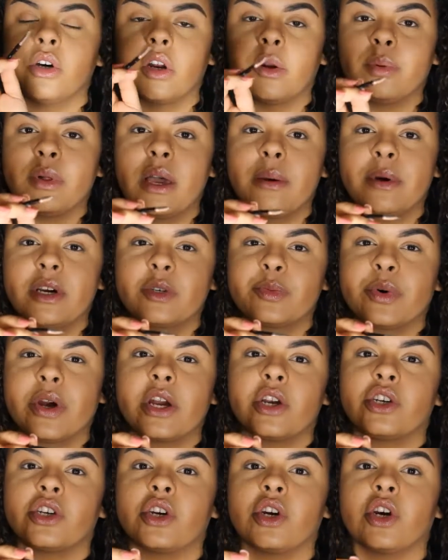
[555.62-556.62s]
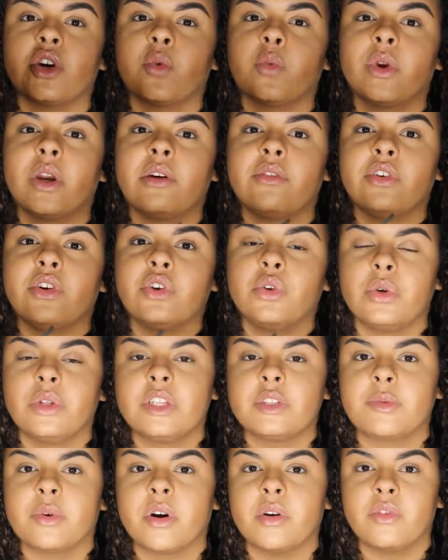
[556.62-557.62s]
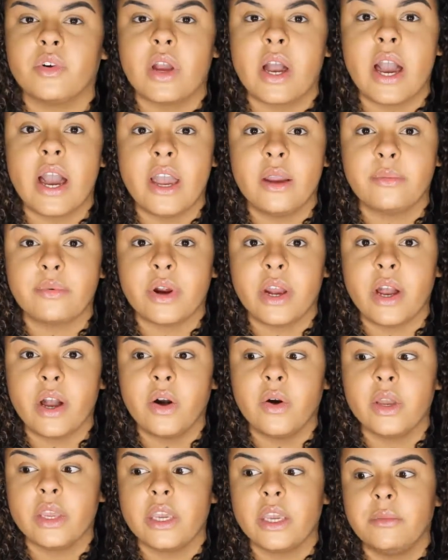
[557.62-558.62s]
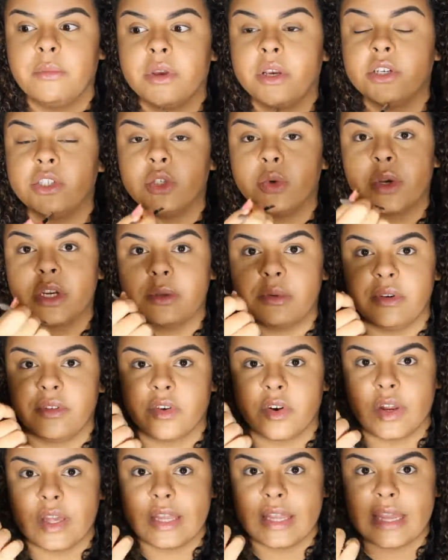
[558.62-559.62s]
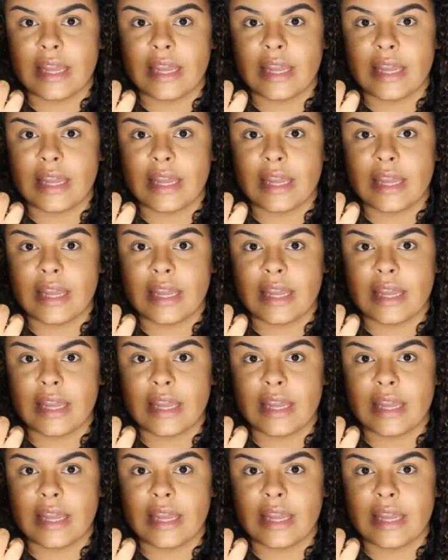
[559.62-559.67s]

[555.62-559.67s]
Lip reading: Don't apply much pressure whenever you're doing this part of your eyebrow, again, because you want it to be very